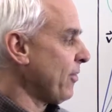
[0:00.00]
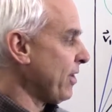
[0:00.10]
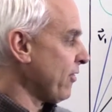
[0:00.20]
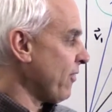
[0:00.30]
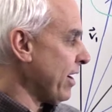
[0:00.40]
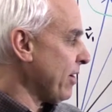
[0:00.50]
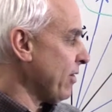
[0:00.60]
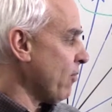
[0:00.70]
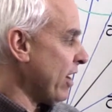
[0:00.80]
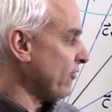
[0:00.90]
then we can write
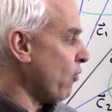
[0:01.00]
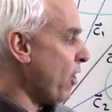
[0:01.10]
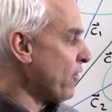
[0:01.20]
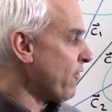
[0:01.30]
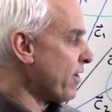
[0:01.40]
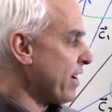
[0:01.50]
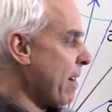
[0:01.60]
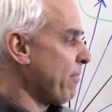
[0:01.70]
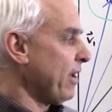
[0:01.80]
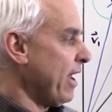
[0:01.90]
it as 1 over
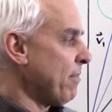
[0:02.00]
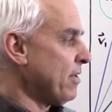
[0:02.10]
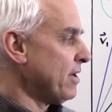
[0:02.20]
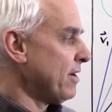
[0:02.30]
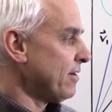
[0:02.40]
capital M